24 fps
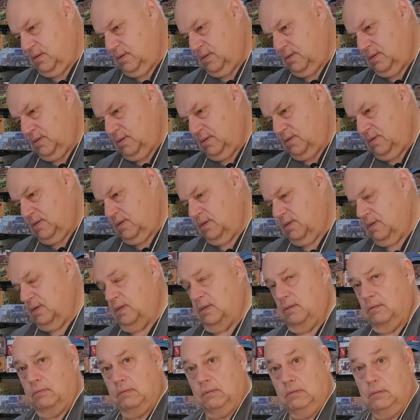let's see.
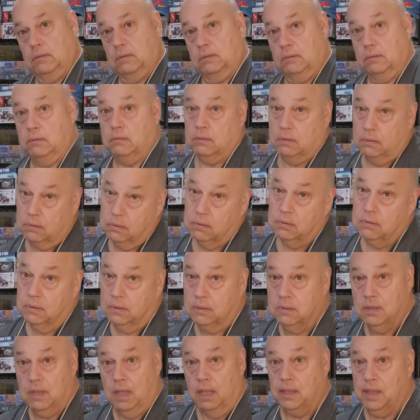
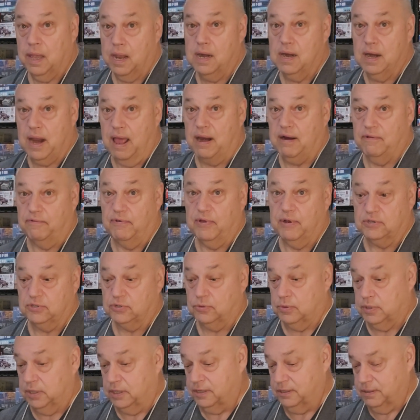I'll get it out
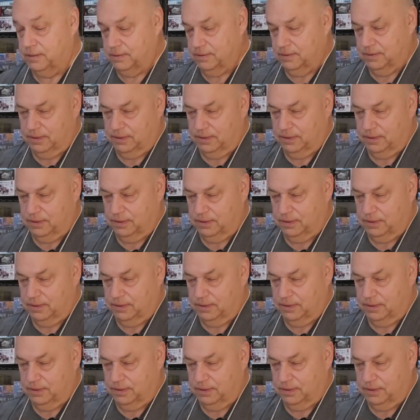eventually.